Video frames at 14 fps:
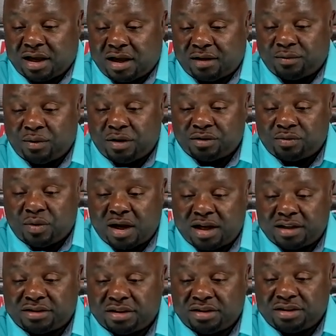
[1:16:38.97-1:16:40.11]
I was
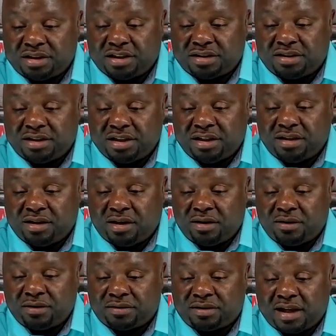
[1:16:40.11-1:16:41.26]
watching, just didn't
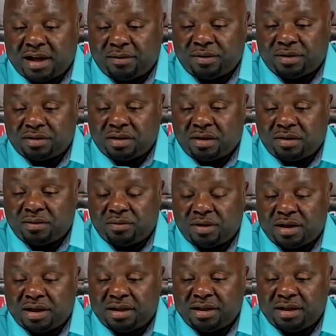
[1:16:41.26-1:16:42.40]
know if that was the only
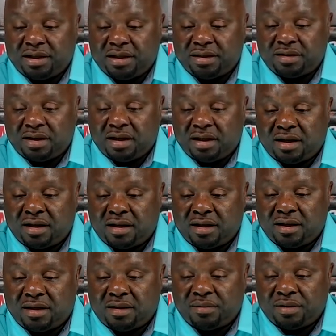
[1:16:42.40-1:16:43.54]
one I needed uh,